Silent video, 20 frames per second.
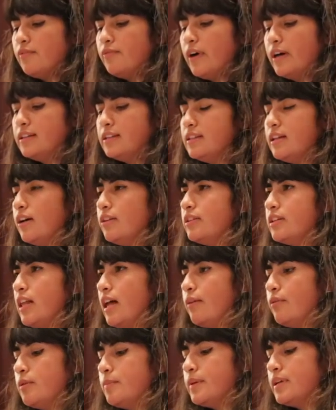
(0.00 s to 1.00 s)
Finding out
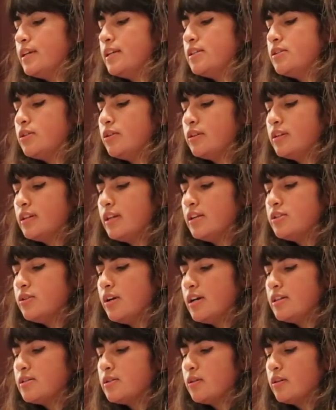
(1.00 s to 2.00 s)
that I would be interning at
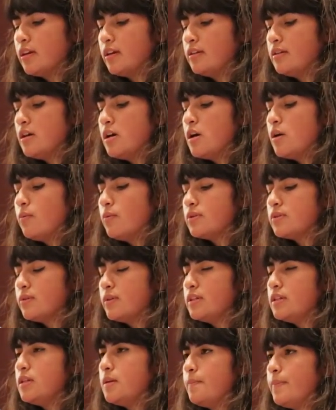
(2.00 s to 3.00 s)
TransUnion was
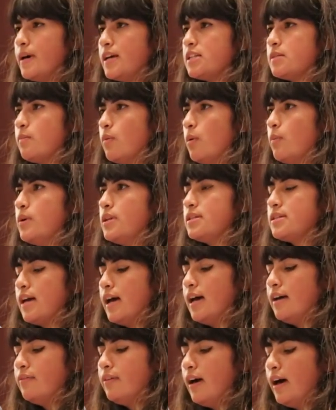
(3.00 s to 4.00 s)
one of the best moments
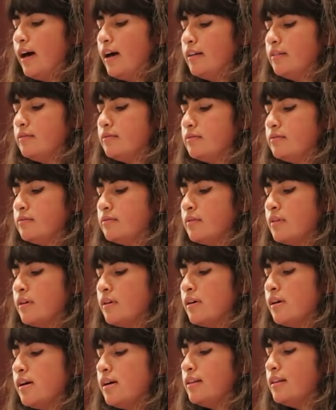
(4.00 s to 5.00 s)
I have had.
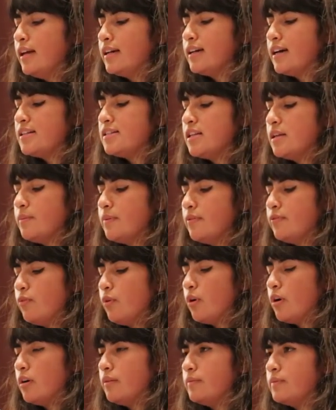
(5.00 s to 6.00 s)
Like I said
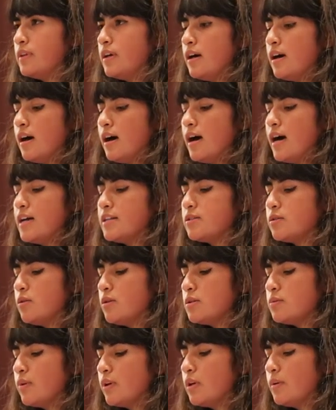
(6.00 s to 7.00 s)
before, high
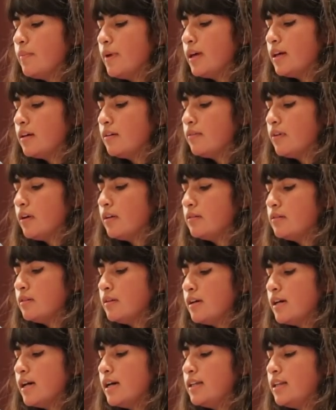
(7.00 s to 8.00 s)
school is what you make of it,
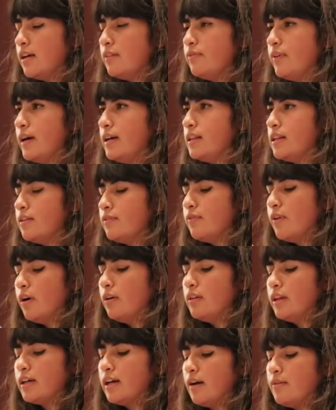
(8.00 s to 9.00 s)
and I finally
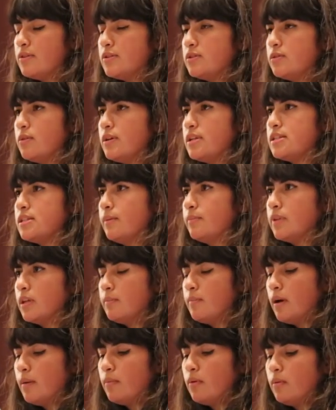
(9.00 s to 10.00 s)
felt like I was doing
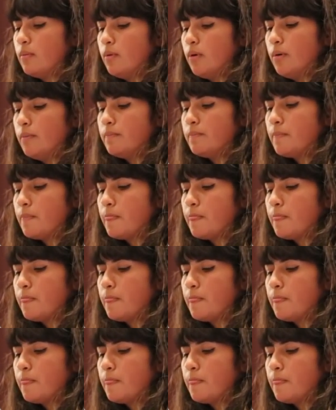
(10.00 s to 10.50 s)
something memorable.